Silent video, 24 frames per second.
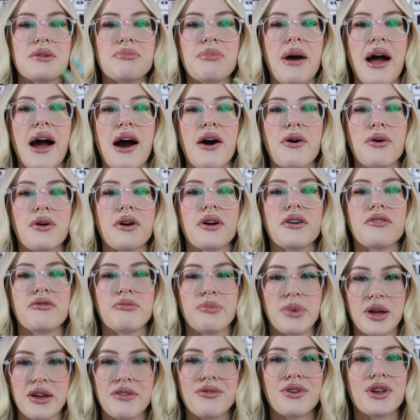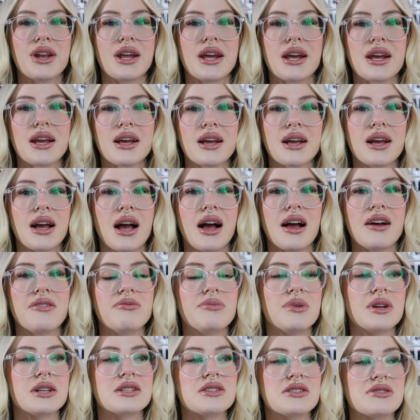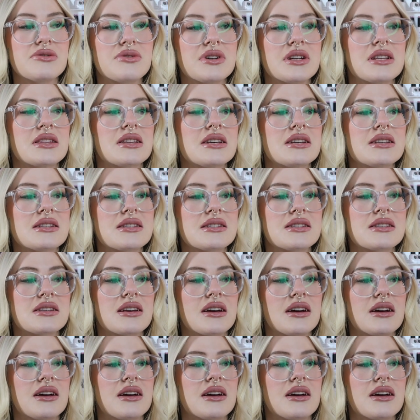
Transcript: power of pivoting. I've been doing this